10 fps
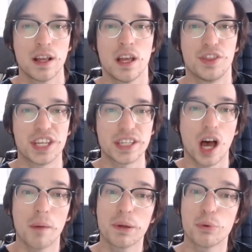This
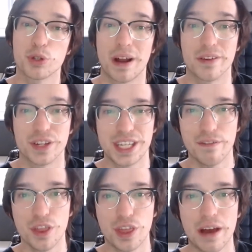army was around
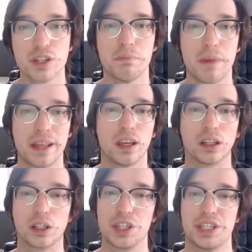7,000 men and
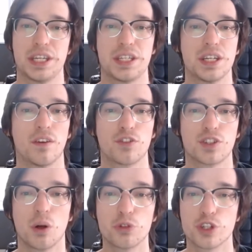consisted of
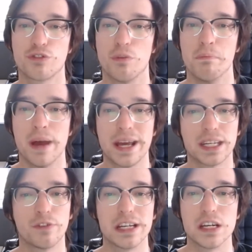soldiers from many
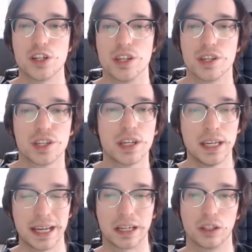regions,
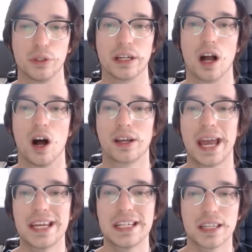including
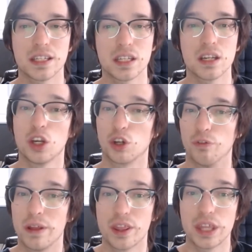Arcadians,
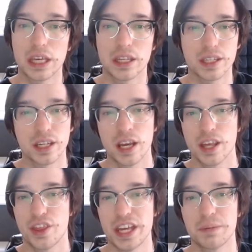Corinthians,
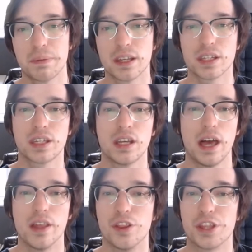Thespians,
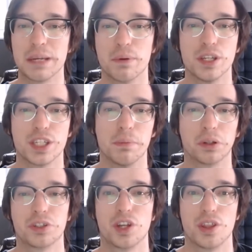and Thebans
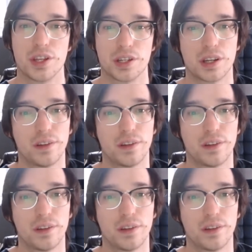amongst others.